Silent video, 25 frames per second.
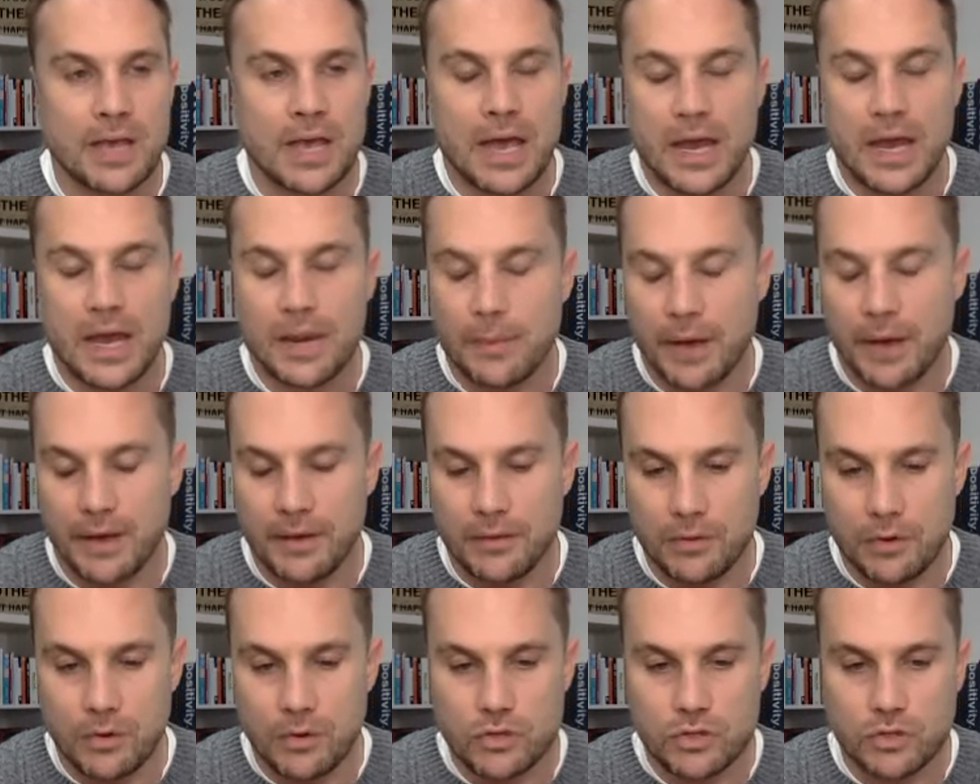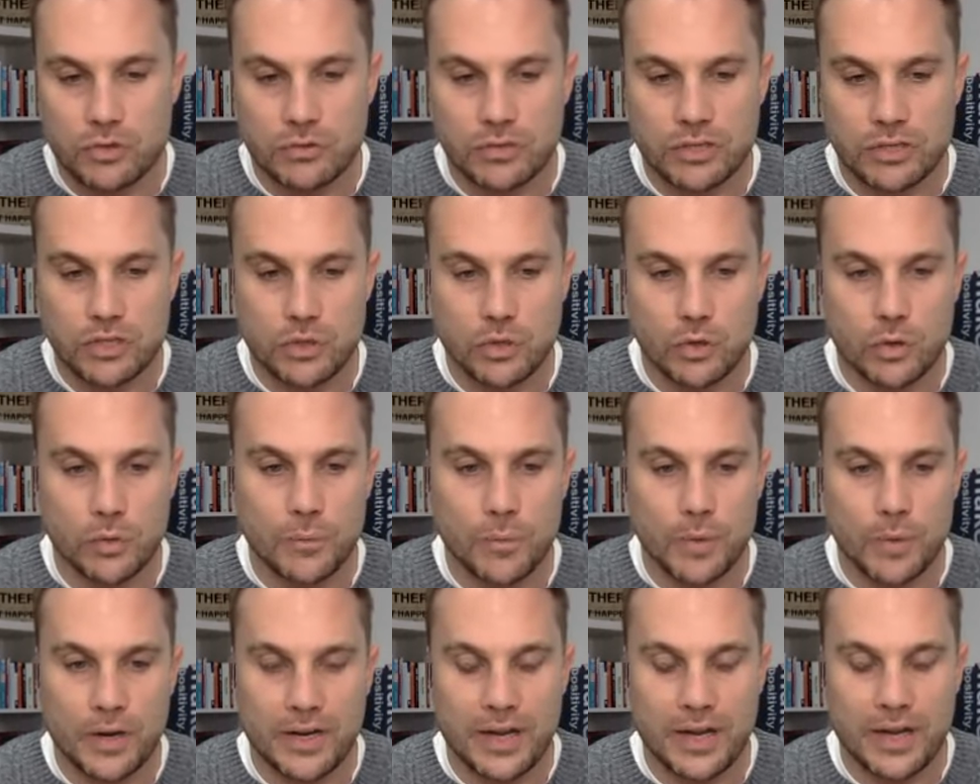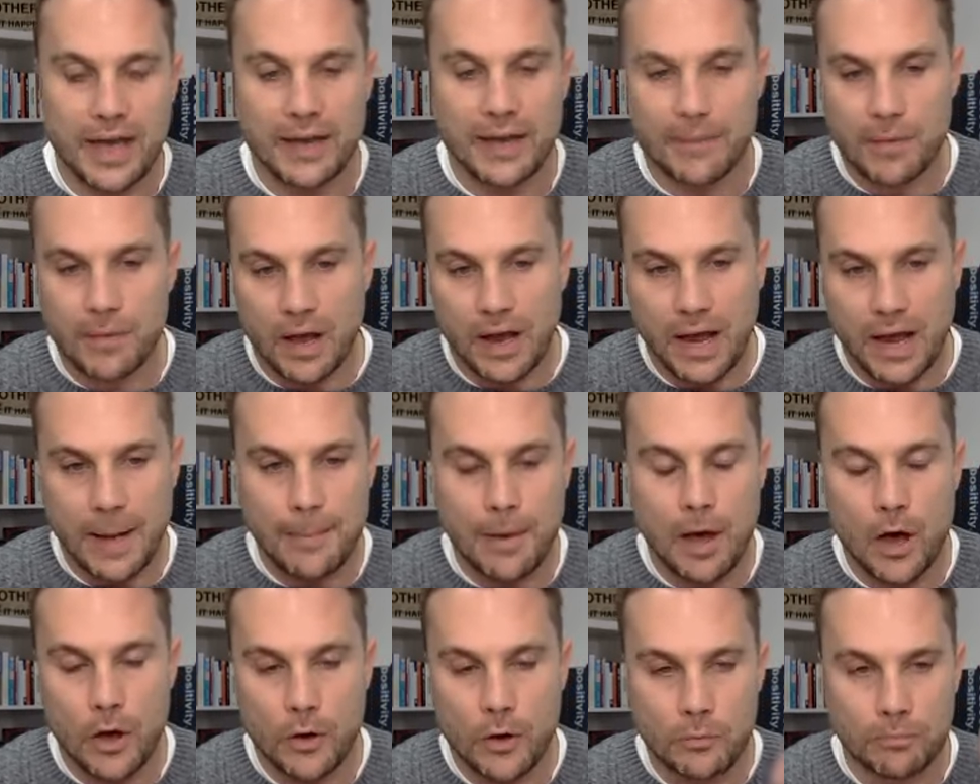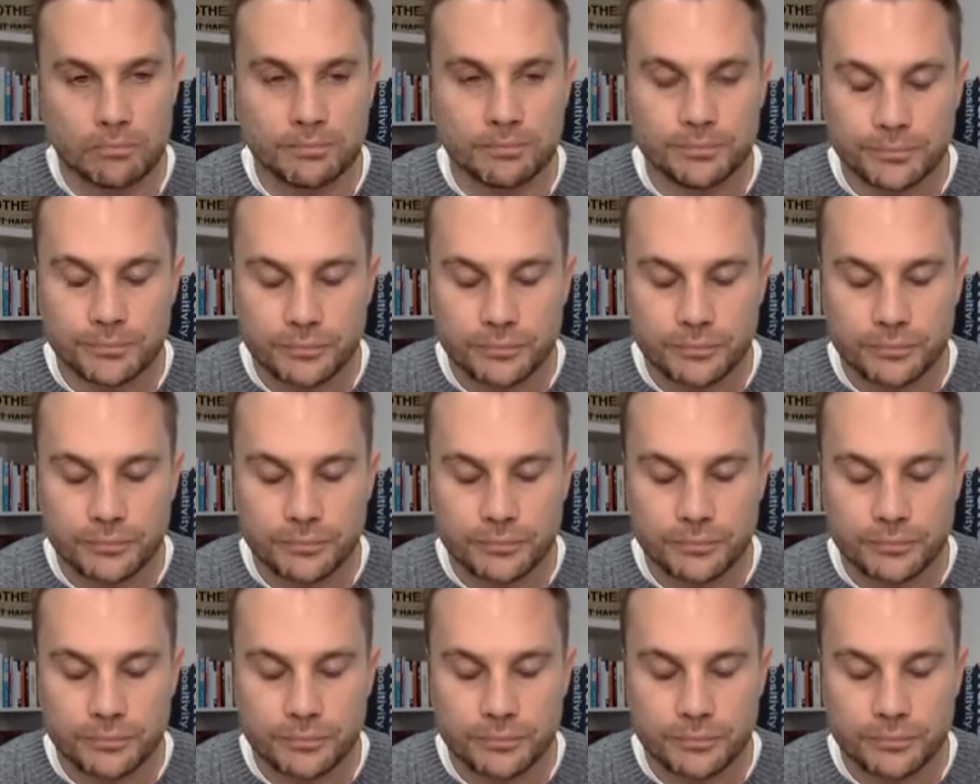Anyway, long story short, one day I come home